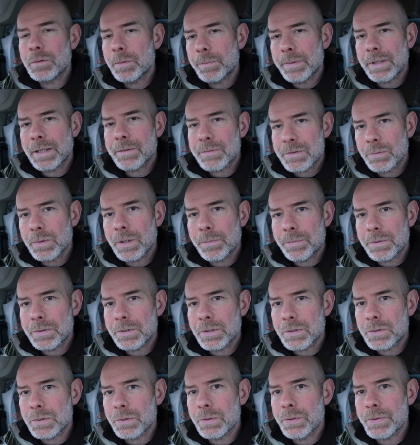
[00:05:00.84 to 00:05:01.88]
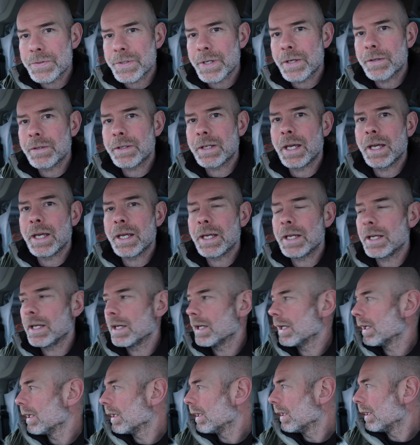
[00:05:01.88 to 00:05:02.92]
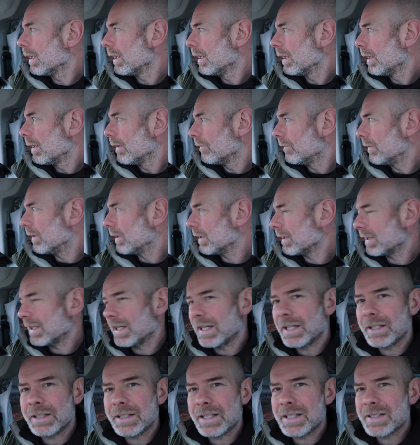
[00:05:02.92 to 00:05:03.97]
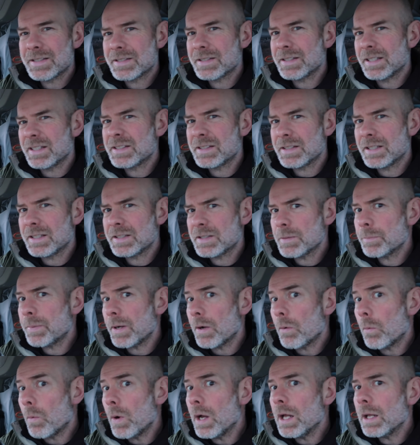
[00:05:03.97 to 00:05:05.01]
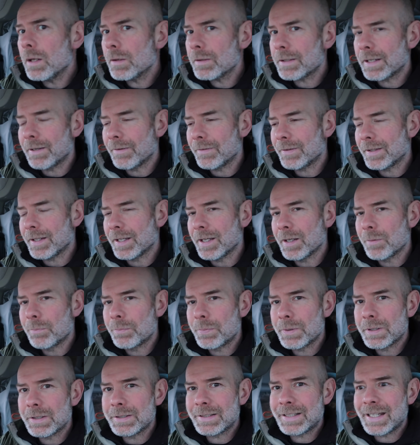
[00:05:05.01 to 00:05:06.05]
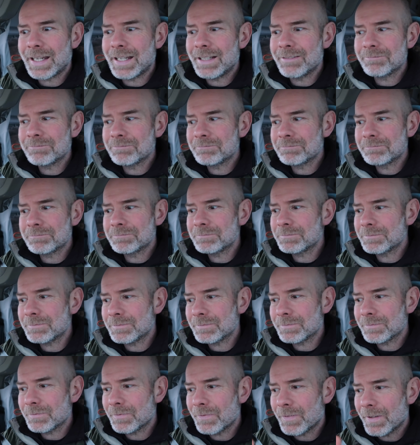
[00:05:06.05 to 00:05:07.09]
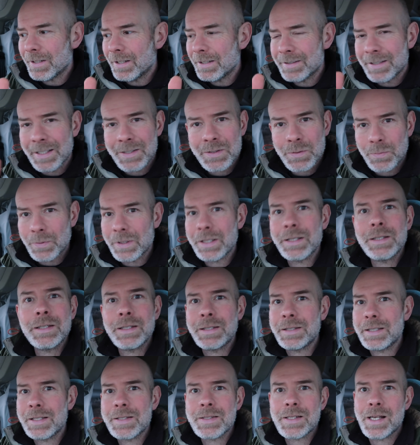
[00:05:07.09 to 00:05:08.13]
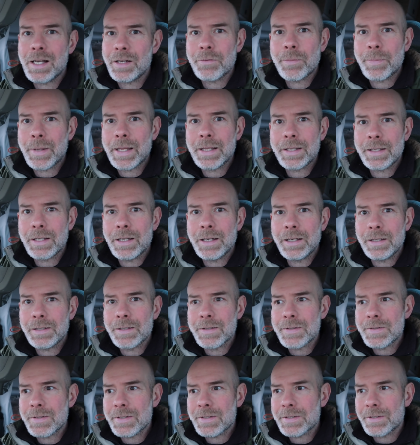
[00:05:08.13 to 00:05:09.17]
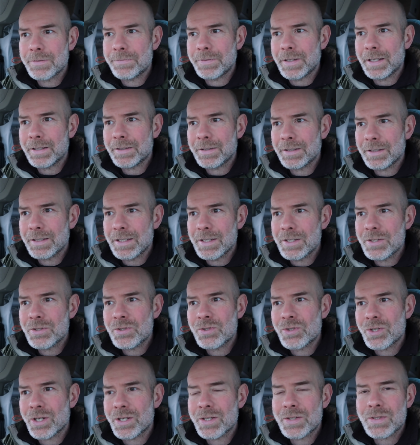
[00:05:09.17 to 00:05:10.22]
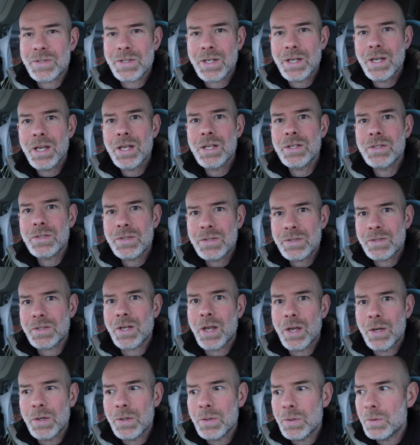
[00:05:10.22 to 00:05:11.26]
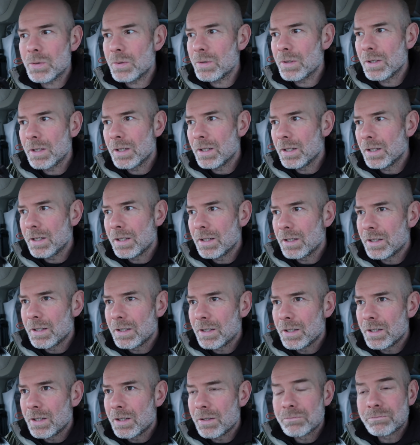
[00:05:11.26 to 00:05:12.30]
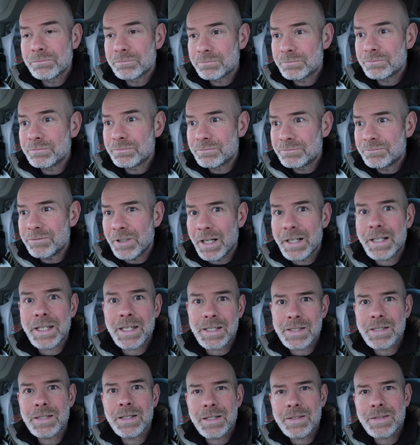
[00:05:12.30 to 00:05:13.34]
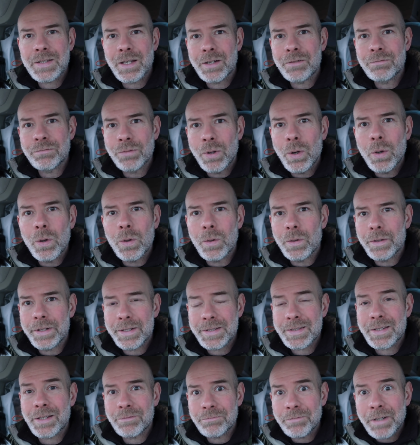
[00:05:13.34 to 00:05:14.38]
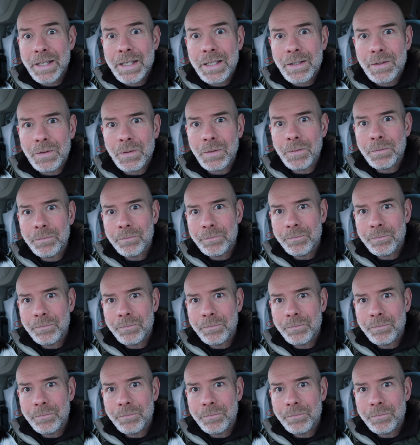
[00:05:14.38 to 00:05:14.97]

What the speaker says: we'll be able to open the doors okay. But yeah, it's a bit wild out there. But again, that's one of the things I love about the islands, is the fact that it is just so rugged, it's so raw, it's so real.